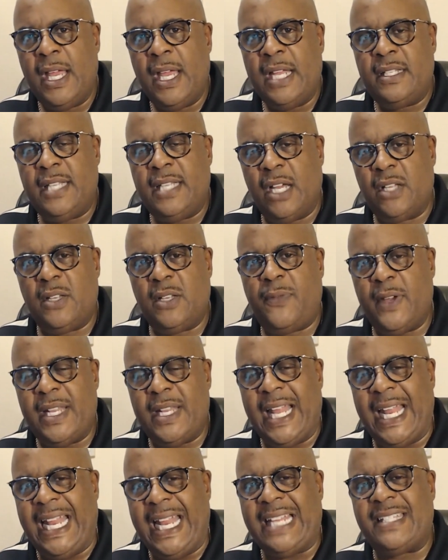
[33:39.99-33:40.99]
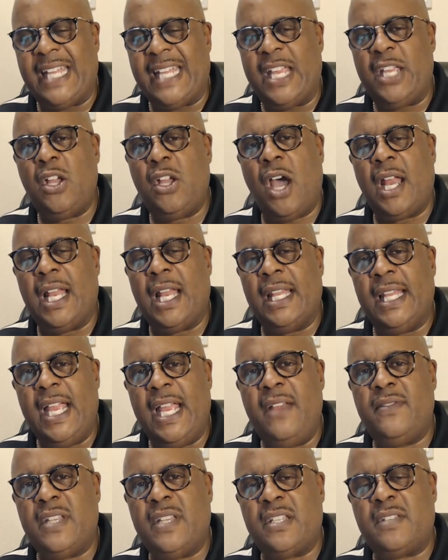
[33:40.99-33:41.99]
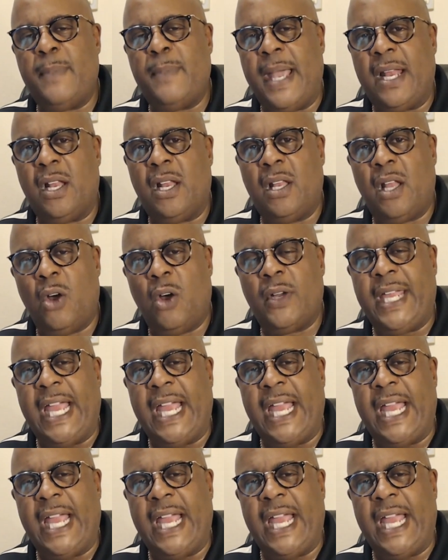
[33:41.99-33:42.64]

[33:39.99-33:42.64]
tells the fellow, and they say, you ought to leave this man alone.